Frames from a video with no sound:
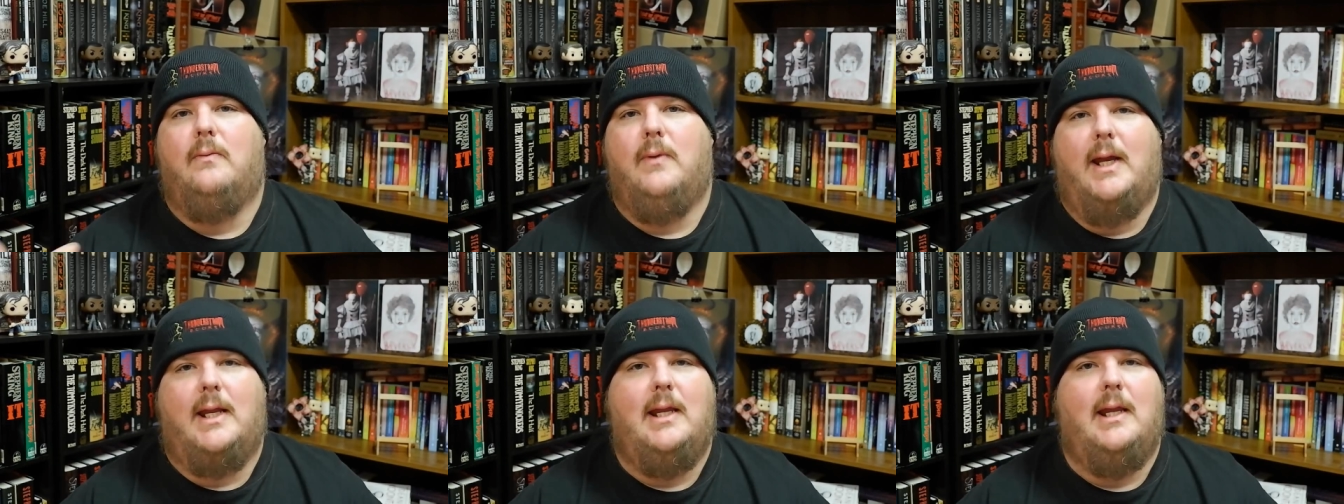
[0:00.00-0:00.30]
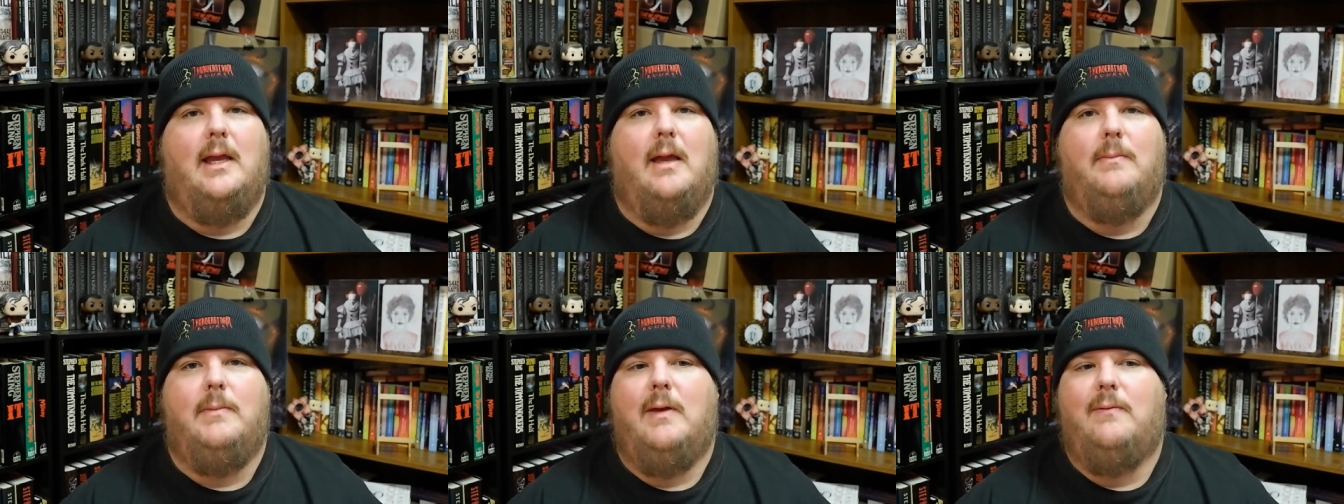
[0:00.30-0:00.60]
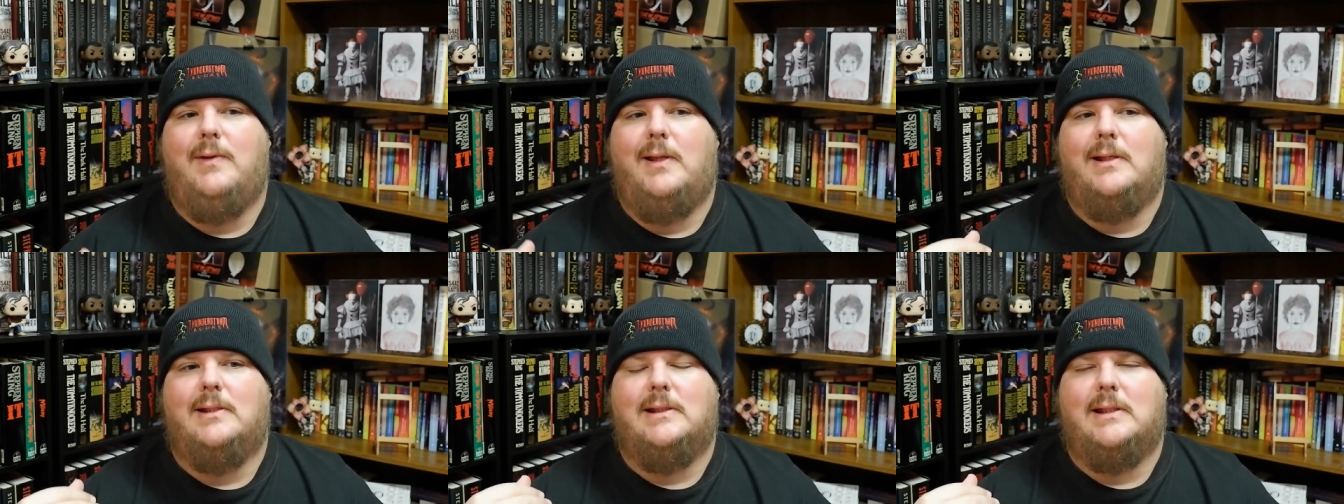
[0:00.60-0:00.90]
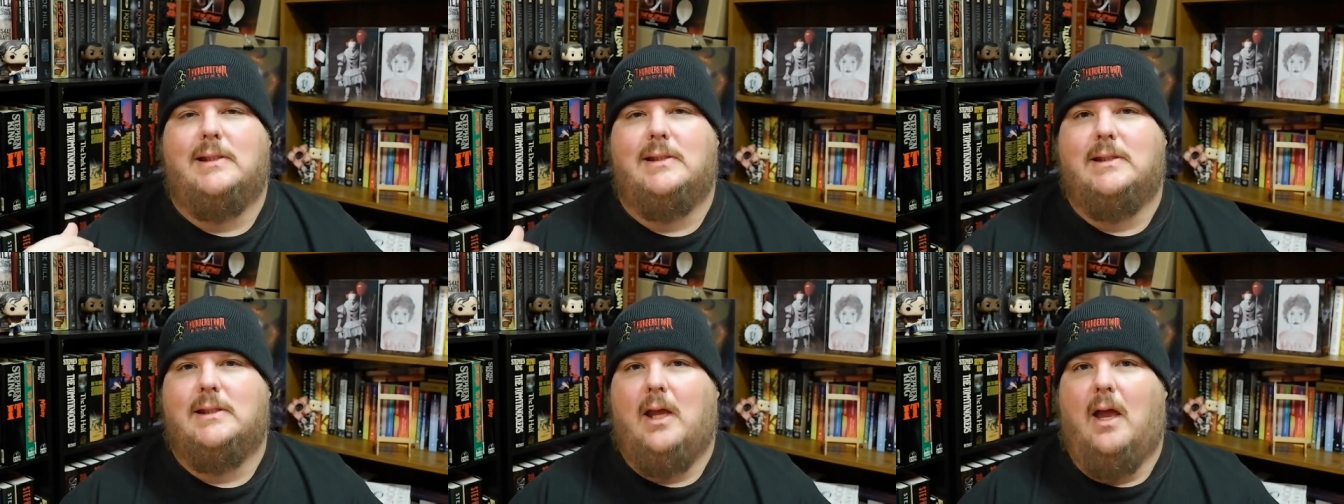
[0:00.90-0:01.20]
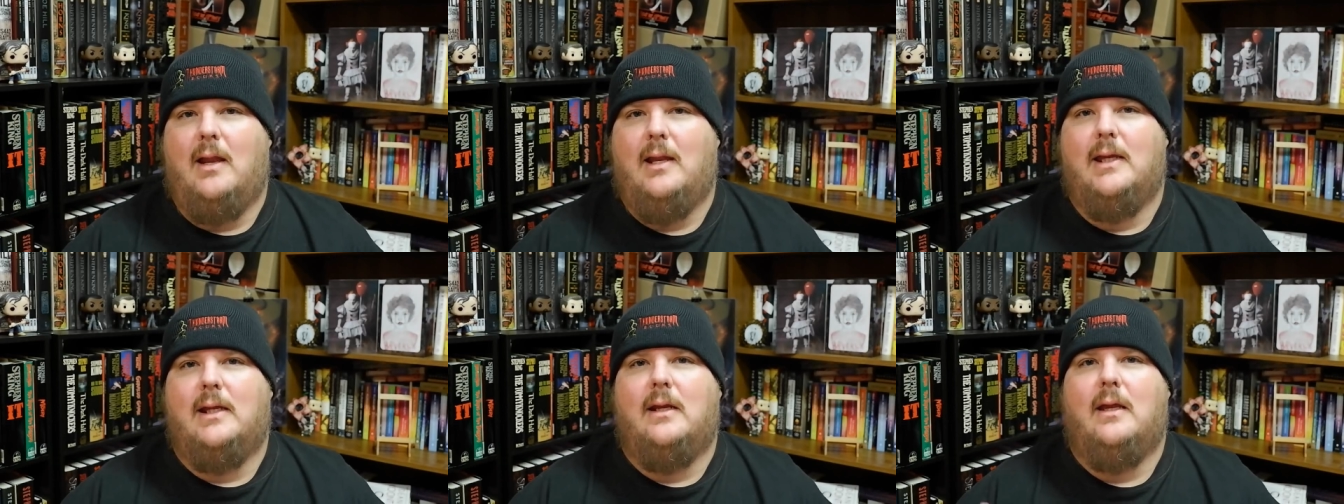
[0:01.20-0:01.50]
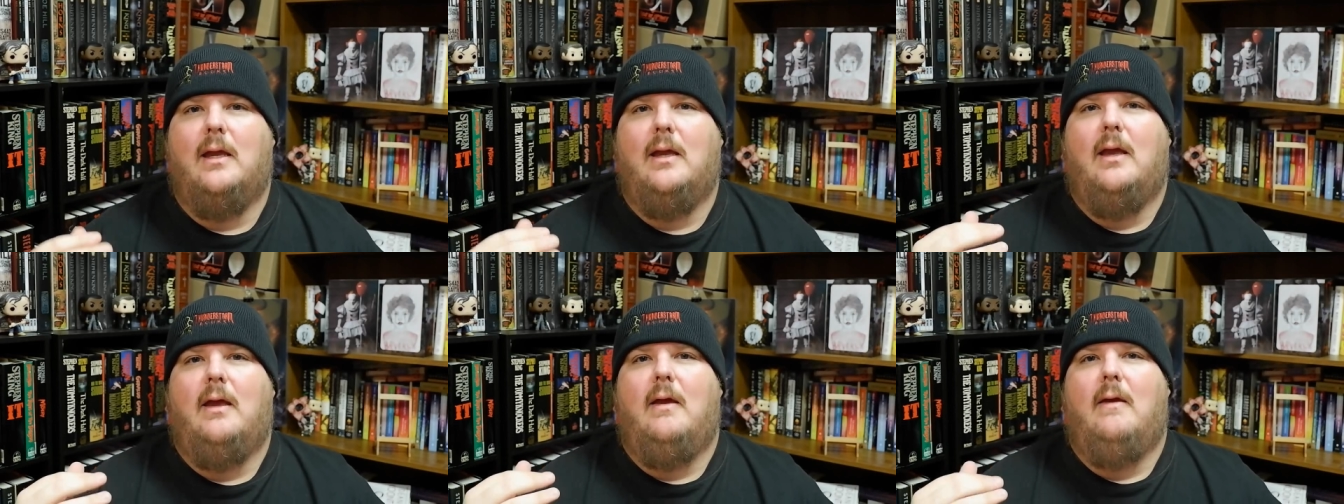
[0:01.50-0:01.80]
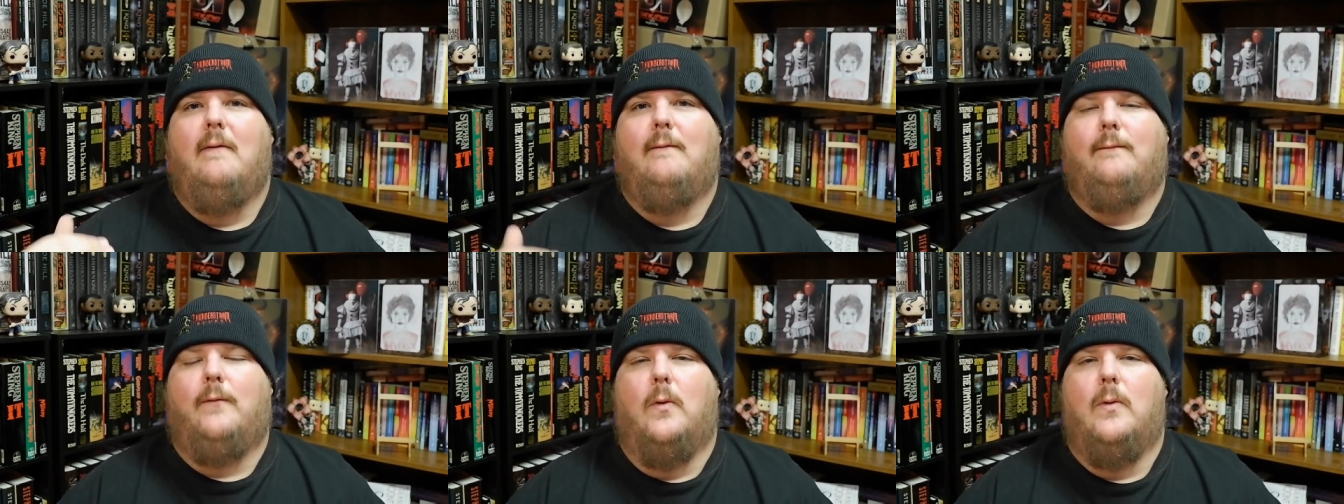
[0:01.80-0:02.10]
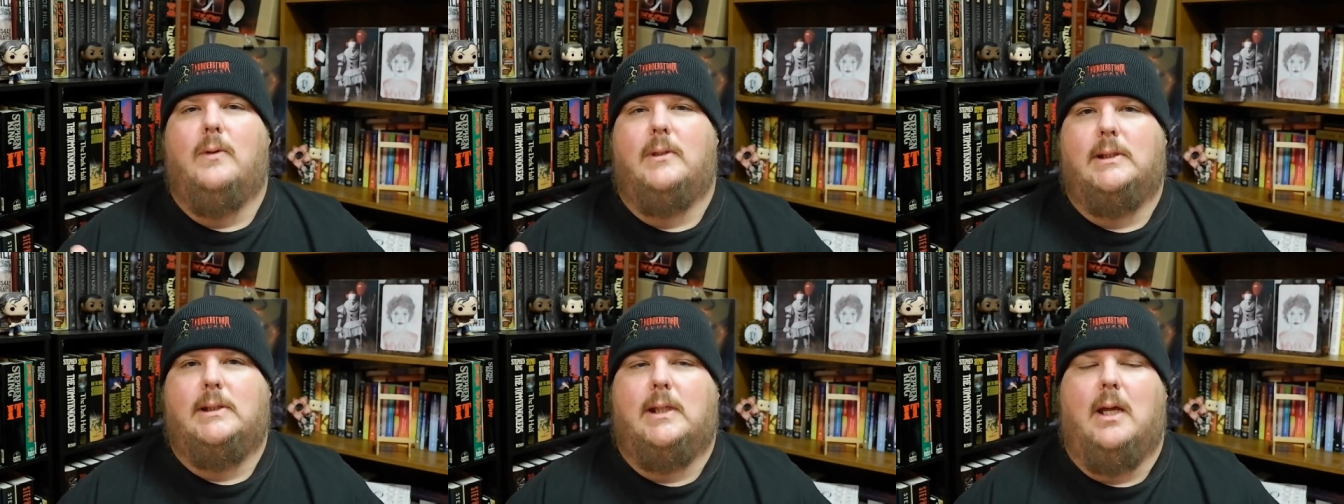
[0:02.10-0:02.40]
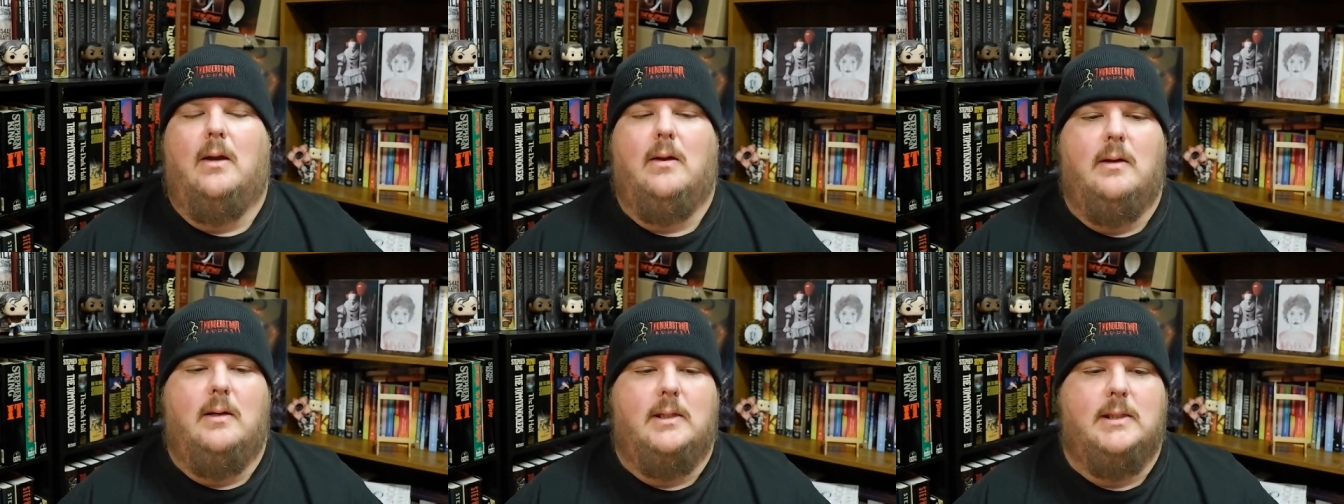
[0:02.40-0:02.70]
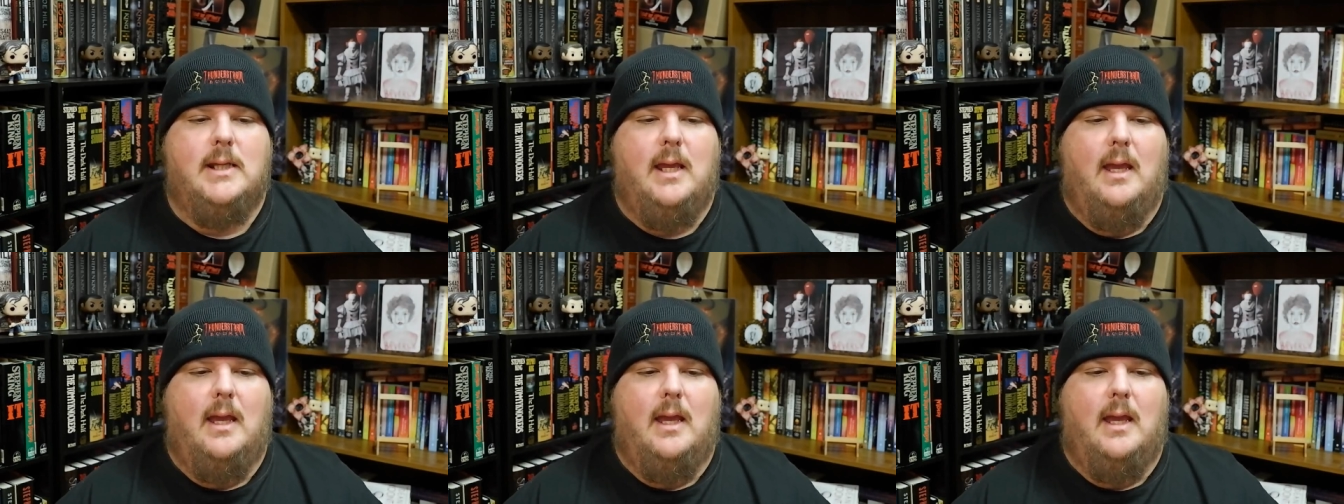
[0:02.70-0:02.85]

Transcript: rating, I'm giving this a solid four stars.